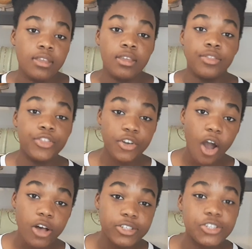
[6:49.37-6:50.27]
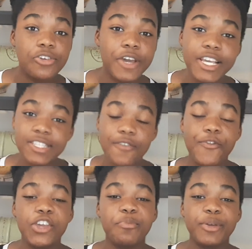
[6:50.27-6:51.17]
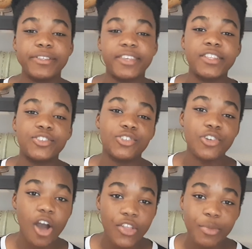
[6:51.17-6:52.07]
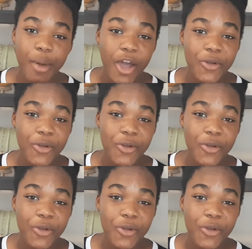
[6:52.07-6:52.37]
There also is a fingerprint sensor on the power